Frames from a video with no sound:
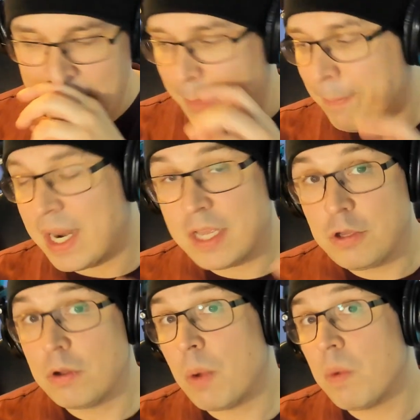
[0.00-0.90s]
But I
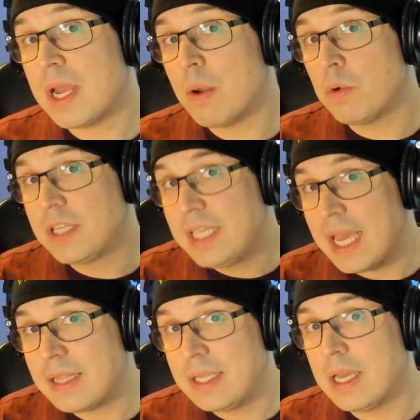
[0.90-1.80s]
knew that when I would
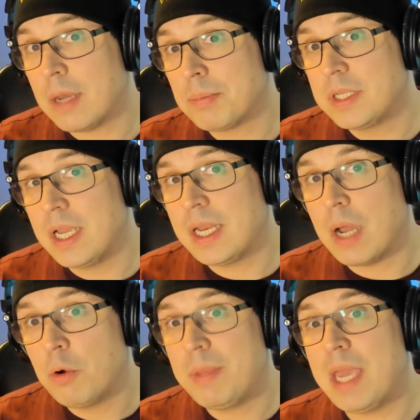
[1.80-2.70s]
get the update,
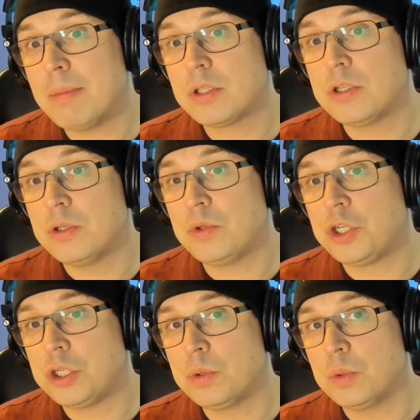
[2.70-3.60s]
I would be able to
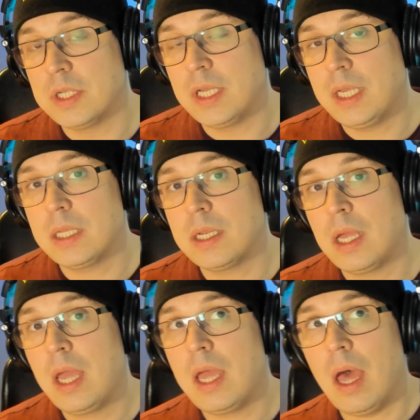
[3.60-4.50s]
shoot in
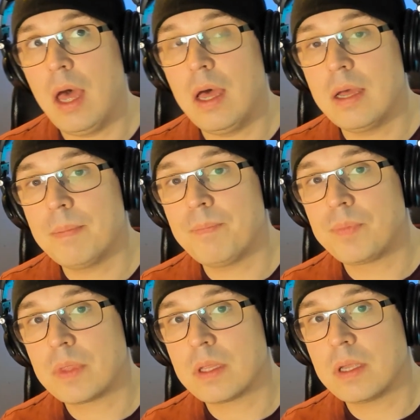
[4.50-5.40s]

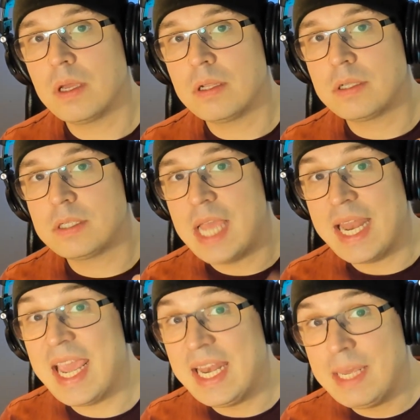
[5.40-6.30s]

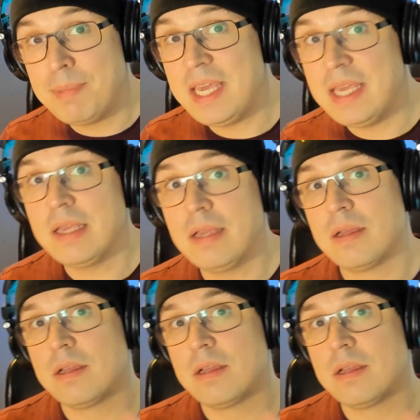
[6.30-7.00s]
1080p